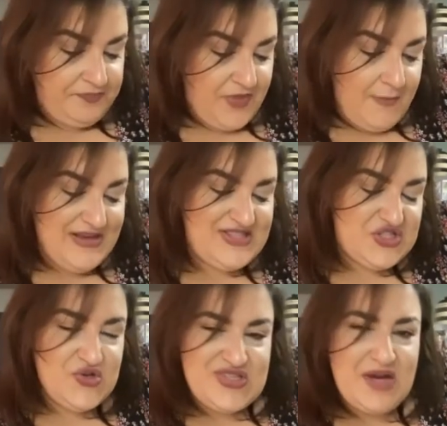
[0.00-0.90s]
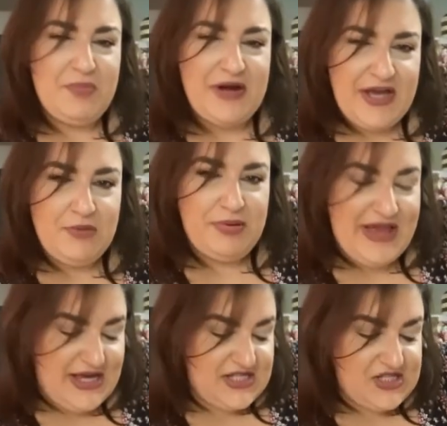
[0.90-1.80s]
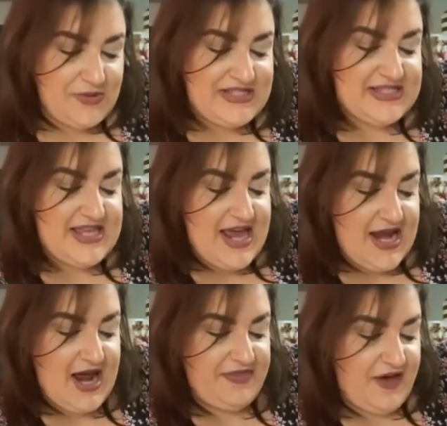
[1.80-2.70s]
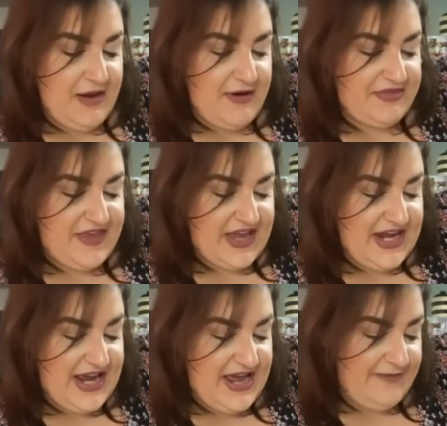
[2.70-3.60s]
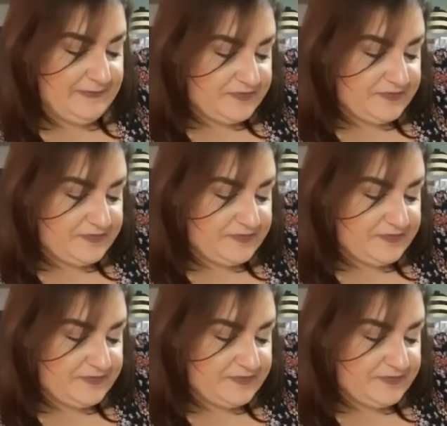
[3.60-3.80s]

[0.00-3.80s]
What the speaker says: My stew's in a pretty good place. So it's thin. I thought about thickening it.